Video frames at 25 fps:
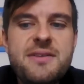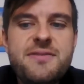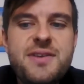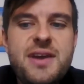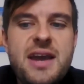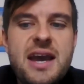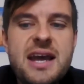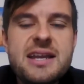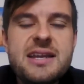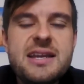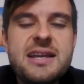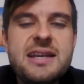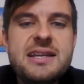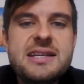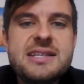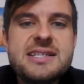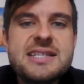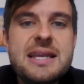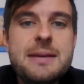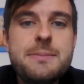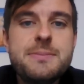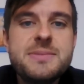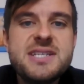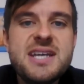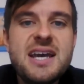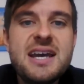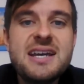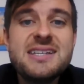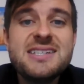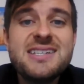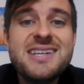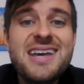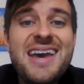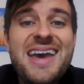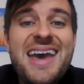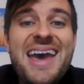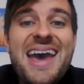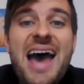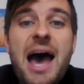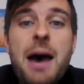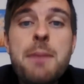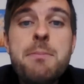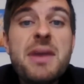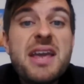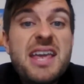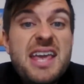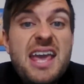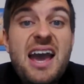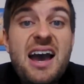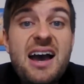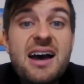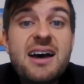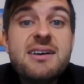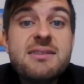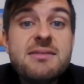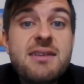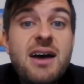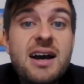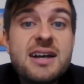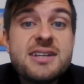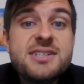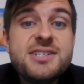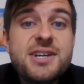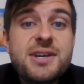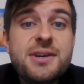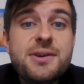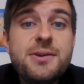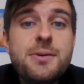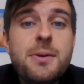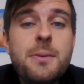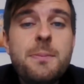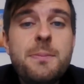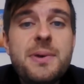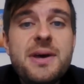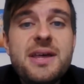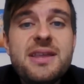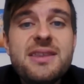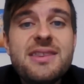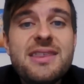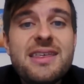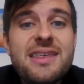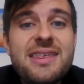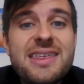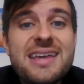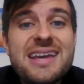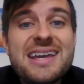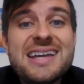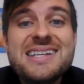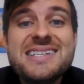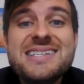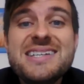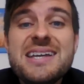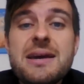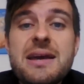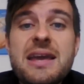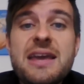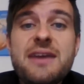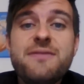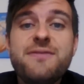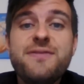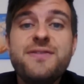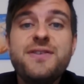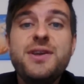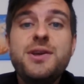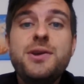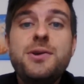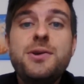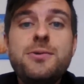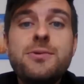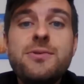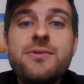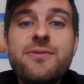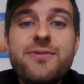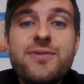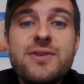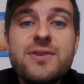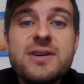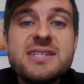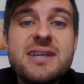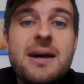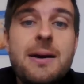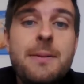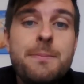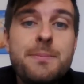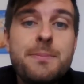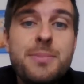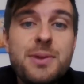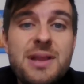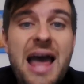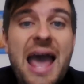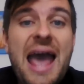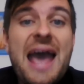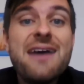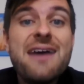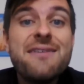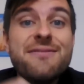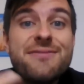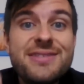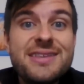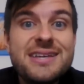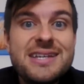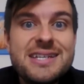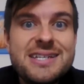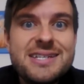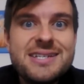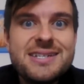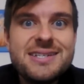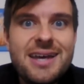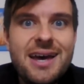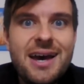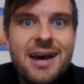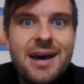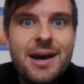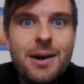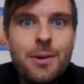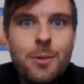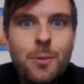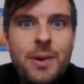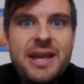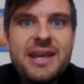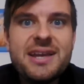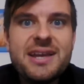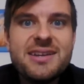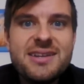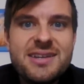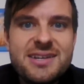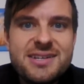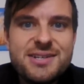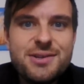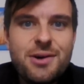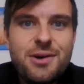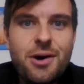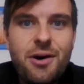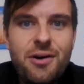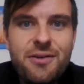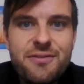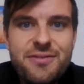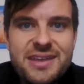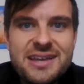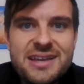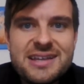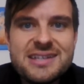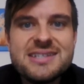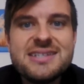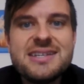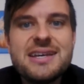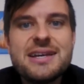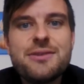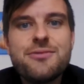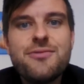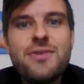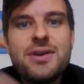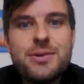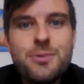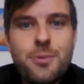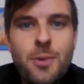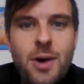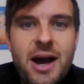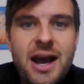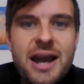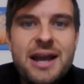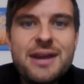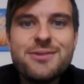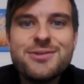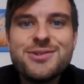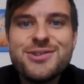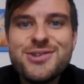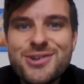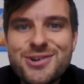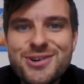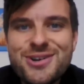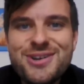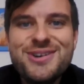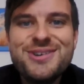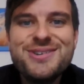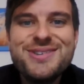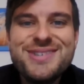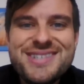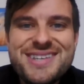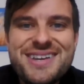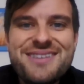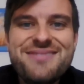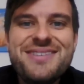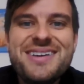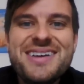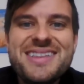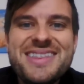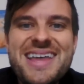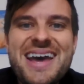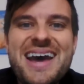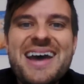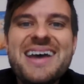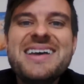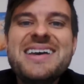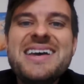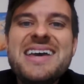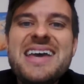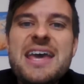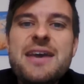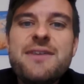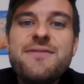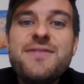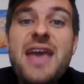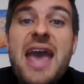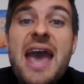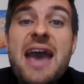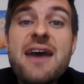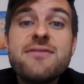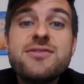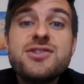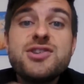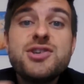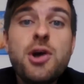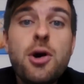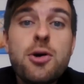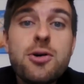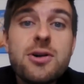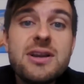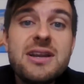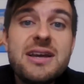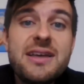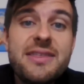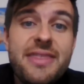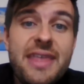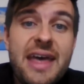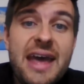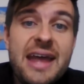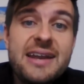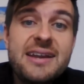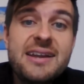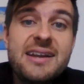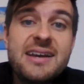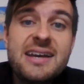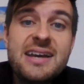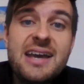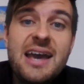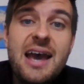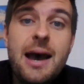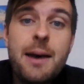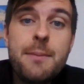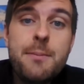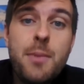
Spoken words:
if you had any slip days. Yeah, I do. But the thing is, if you, for example, have this weakness of things like red wine or chocolate and stuff like that, if you have chocolate, then